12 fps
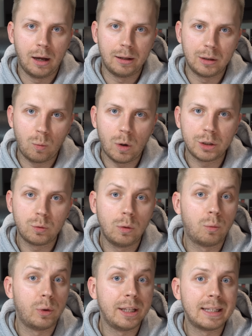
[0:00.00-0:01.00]
uh, the watch
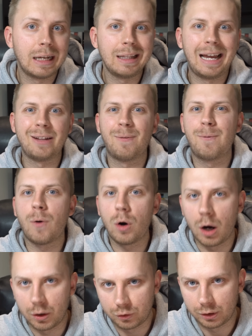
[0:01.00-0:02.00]
will retail at
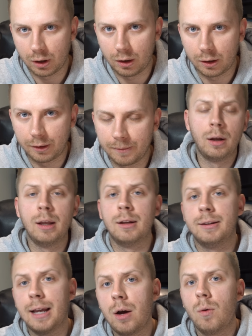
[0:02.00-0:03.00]
$400.
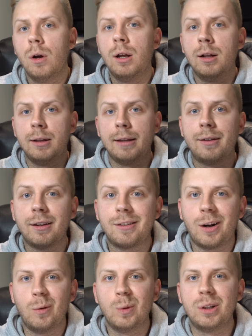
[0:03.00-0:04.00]
Now, let's get
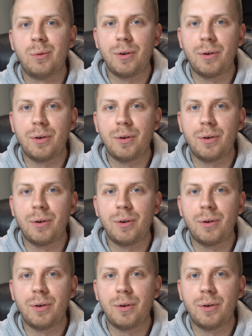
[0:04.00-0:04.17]
started with the